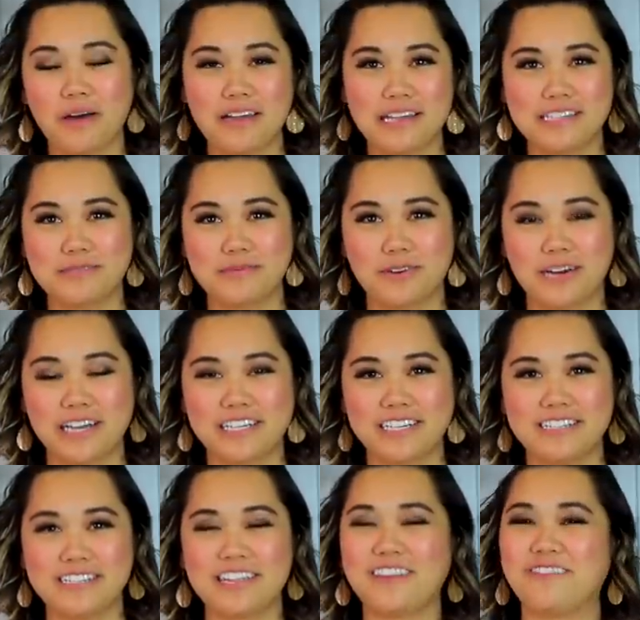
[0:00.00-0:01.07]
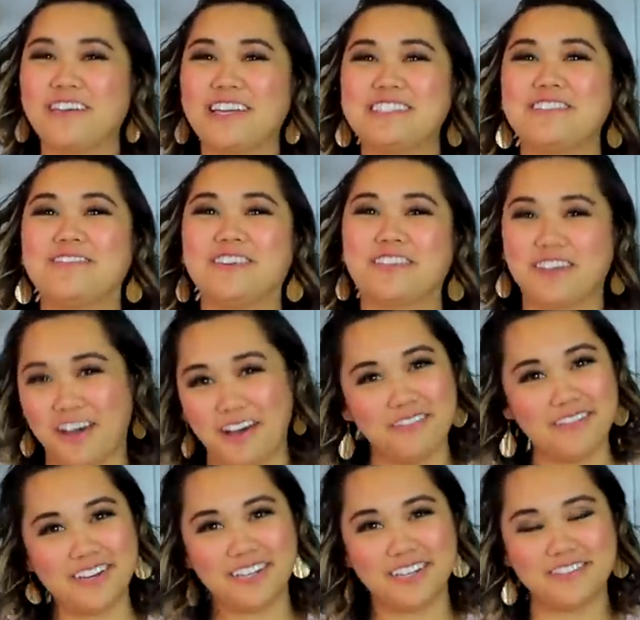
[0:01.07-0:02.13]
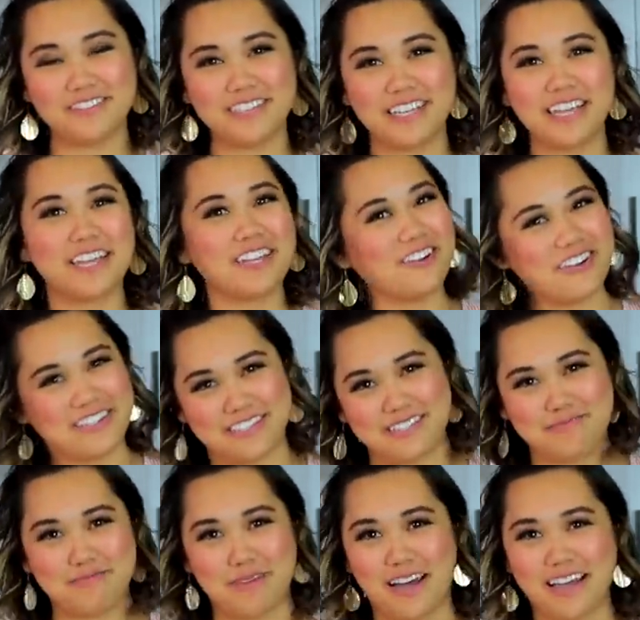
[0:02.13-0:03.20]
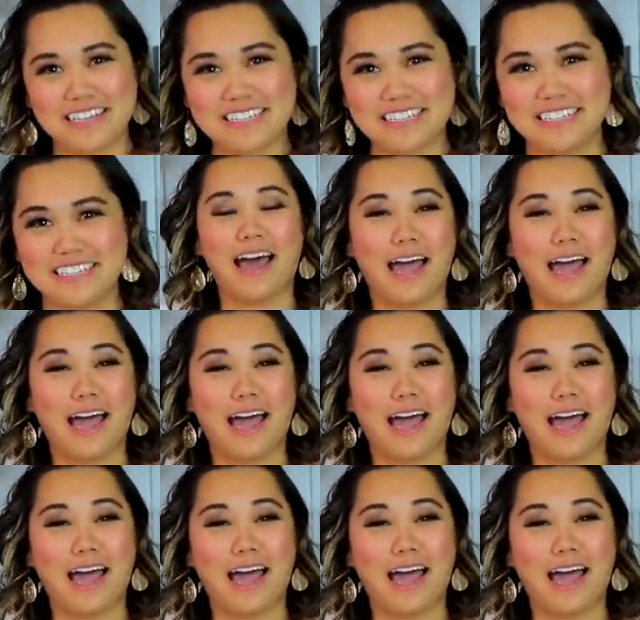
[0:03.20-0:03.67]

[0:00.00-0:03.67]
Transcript: Pot inspirations and ways to feel confident using your Instant Pot.